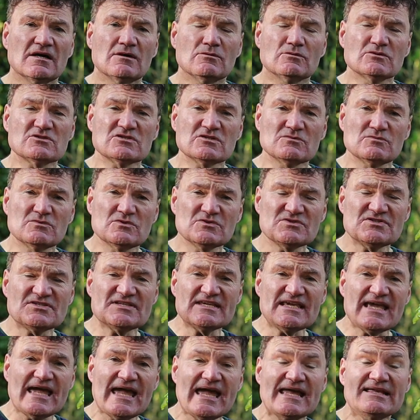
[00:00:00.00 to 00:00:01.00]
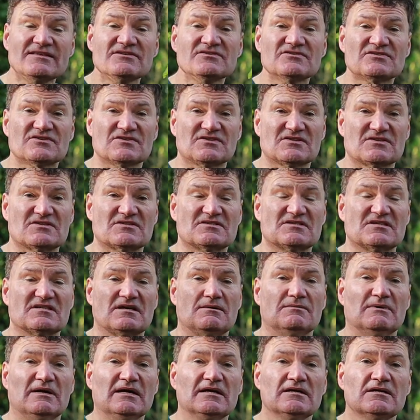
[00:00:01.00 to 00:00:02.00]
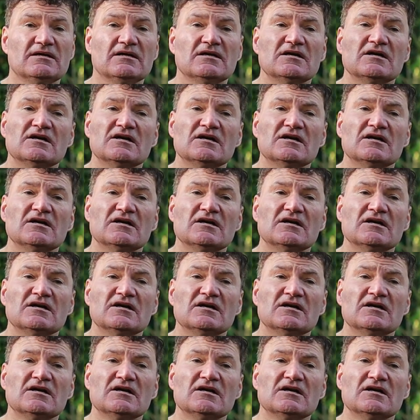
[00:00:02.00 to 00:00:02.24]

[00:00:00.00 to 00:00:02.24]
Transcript: Well, towards the end of the summer,